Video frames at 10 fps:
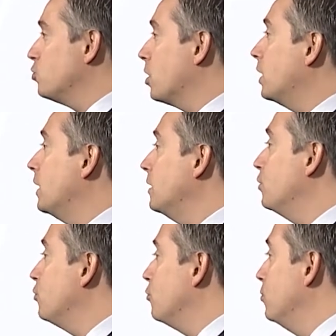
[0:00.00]
who are Canadian
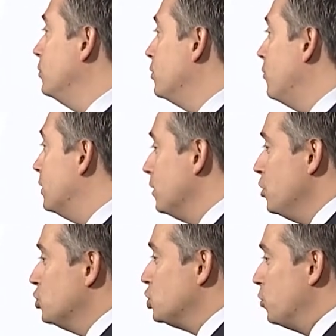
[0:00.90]
in the room, you know what
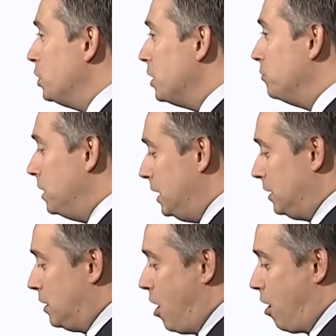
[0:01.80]
Shawinigan mean
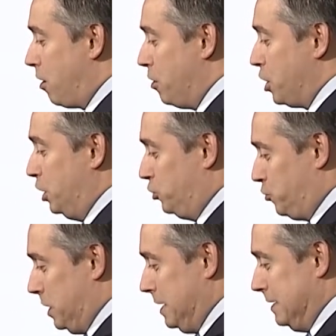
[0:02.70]
in our
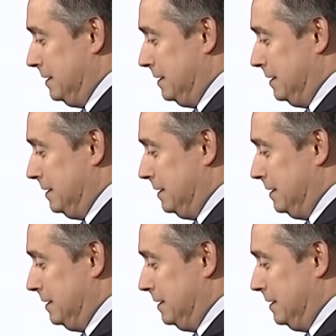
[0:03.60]
country.